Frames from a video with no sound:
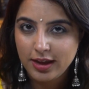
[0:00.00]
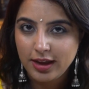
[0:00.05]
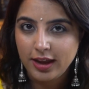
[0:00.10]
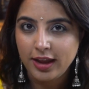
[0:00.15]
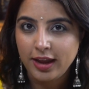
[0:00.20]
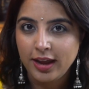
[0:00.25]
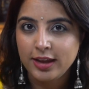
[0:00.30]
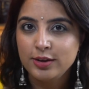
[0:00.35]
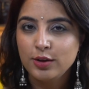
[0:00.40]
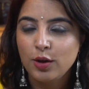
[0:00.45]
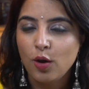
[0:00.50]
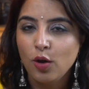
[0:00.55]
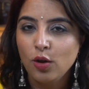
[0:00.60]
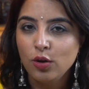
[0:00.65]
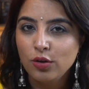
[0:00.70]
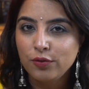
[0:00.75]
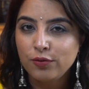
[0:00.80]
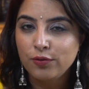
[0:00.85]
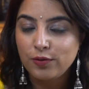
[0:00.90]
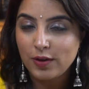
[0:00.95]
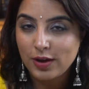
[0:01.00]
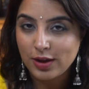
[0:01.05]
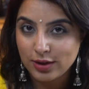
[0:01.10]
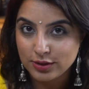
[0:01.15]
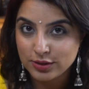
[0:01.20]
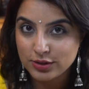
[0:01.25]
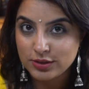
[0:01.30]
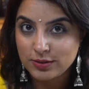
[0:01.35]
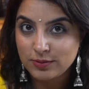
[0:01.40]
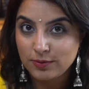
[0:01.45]
and all of
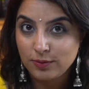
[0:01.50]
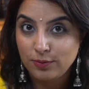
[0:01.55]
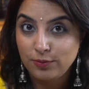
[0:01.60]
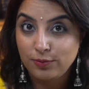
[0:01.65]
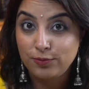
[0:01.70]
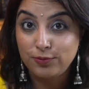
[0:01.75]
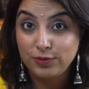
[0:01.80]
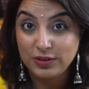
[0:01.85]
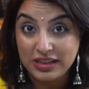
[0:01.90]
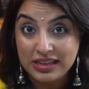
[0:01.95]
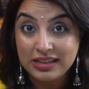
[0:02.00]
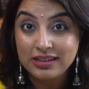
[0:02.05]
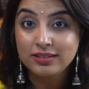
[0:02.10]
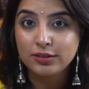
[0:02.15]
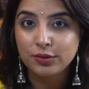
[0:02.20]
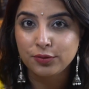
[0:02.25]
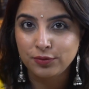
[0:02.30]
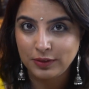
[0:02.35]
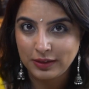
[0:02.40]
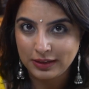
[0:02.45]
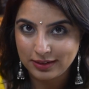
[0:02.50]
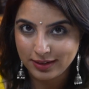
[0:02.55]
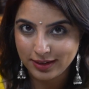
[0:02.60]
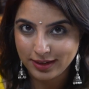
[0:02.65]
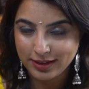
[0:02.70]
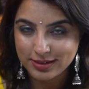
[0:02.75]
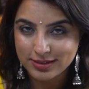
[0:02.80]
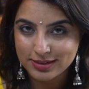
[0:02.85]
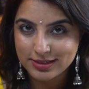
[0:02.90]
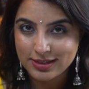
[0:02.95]
us feel the
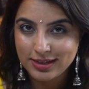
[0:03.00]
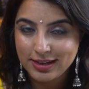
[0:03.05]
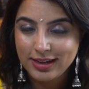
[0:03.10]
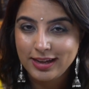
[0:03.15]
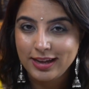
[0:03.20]
feelings